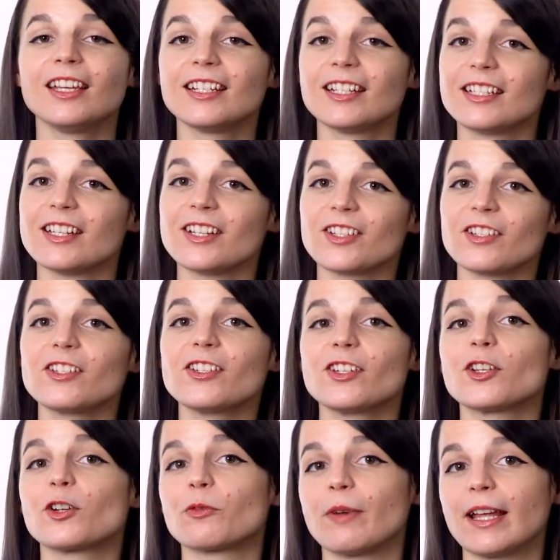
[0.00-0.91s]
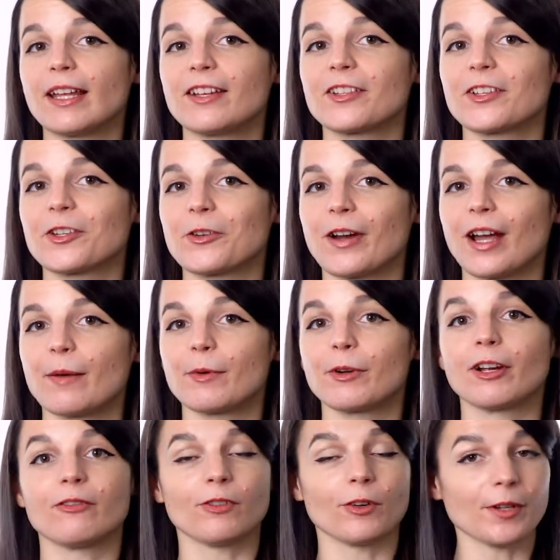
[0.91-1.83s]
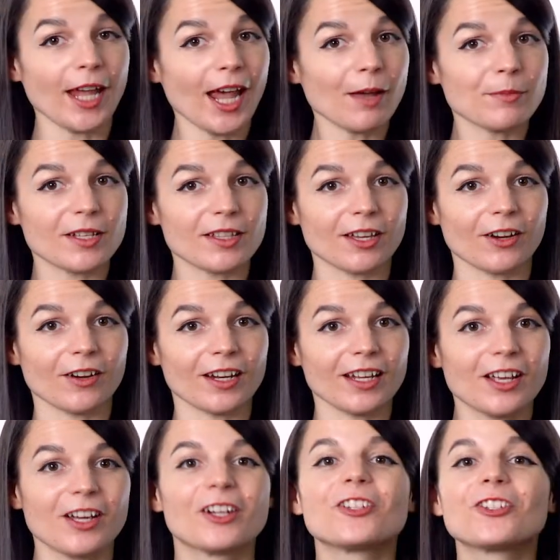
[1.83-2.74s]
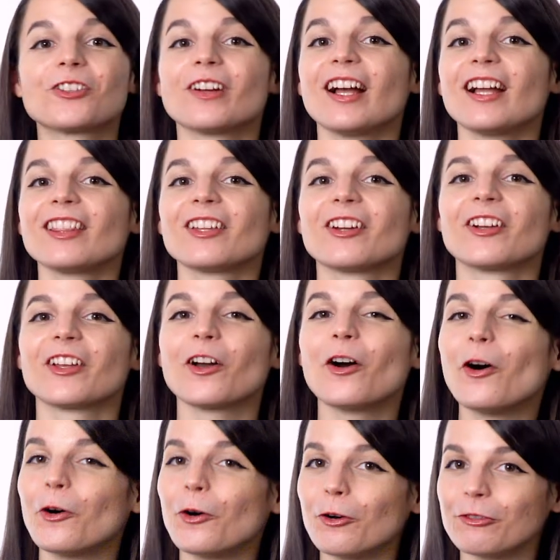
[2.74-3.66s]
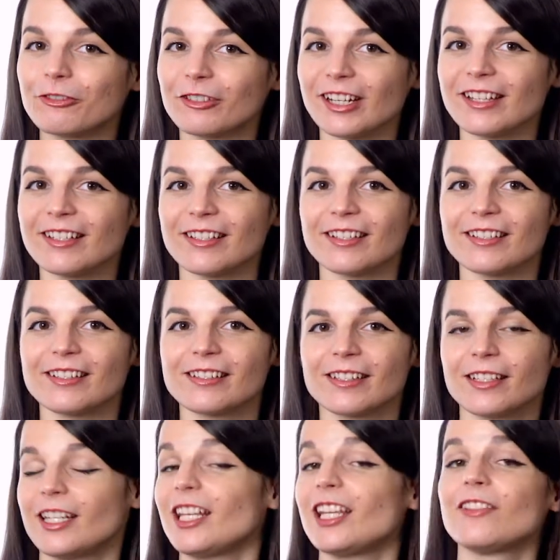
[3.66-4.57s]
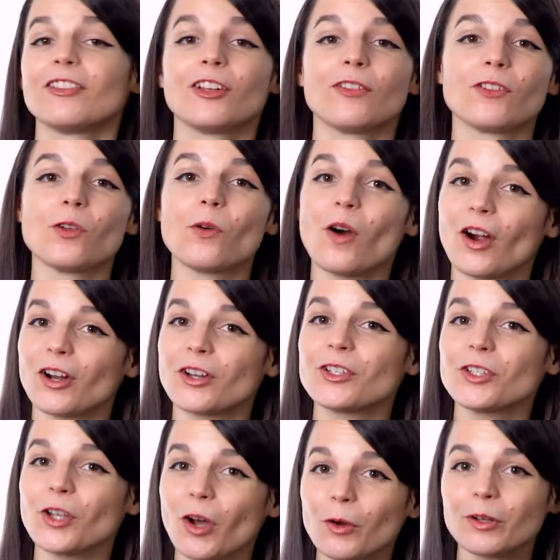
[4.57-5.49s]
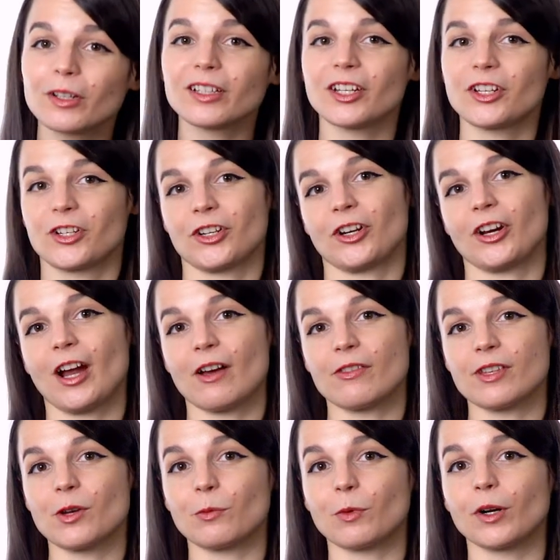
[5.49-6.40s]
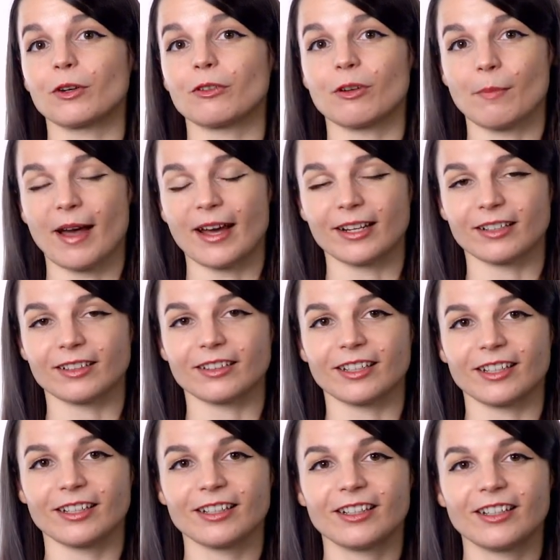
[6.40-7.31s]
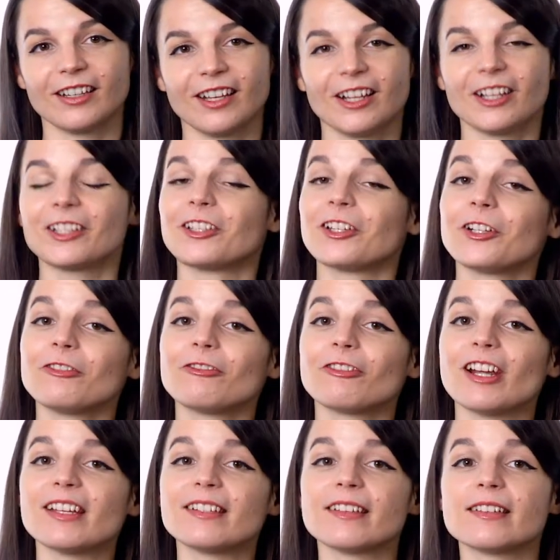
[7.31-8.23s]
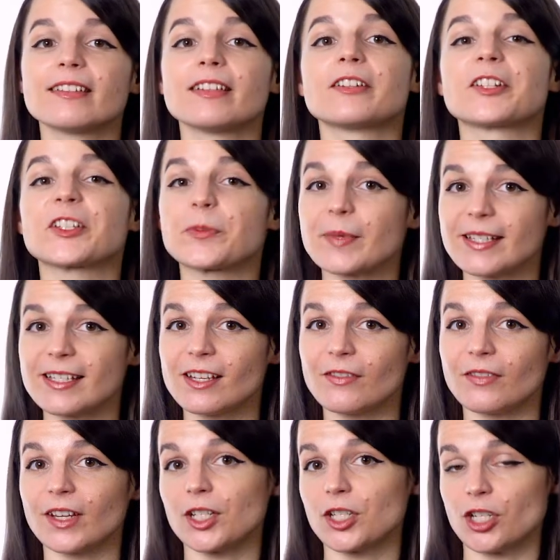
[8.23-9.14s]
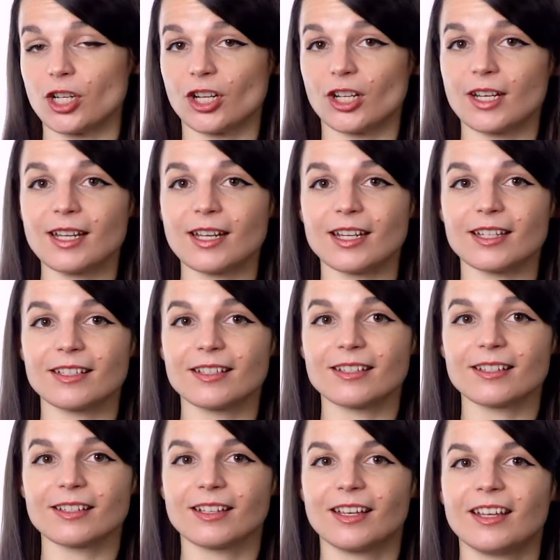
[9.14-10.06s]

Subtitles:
In addition to your regular grammar and vocabulary, try learning whole phrases, even if you aren't totally sure how they work grammatically. Learn phrases that are specific to your needs.